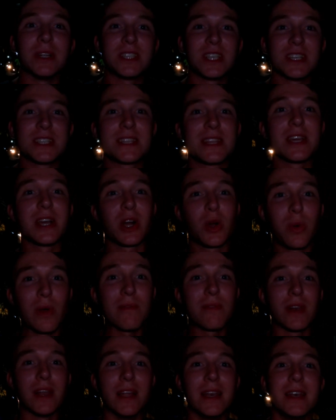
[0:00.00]
which is the
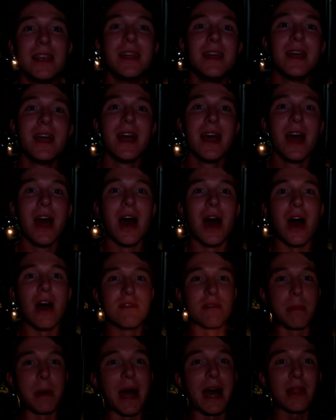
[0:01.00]
equivalent
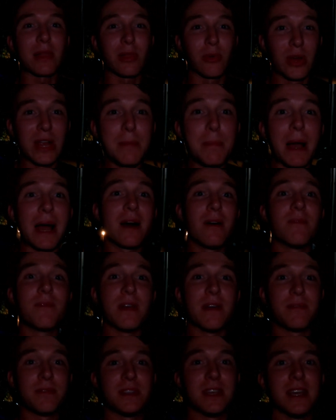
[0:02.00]
of about
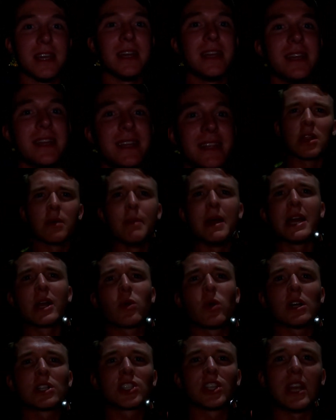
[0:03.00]
£3.50. But the main
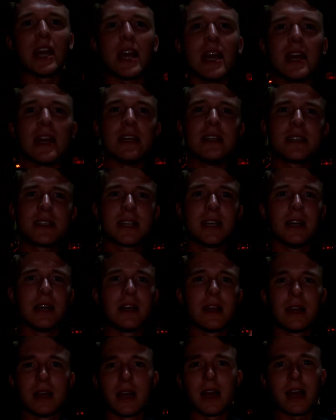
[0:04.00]
question is,
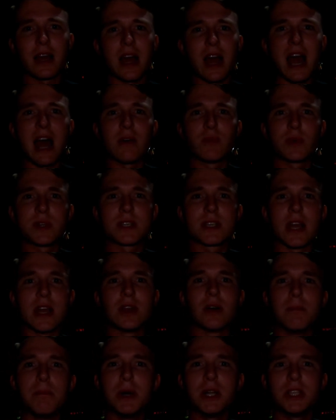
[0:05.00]
have we stayed on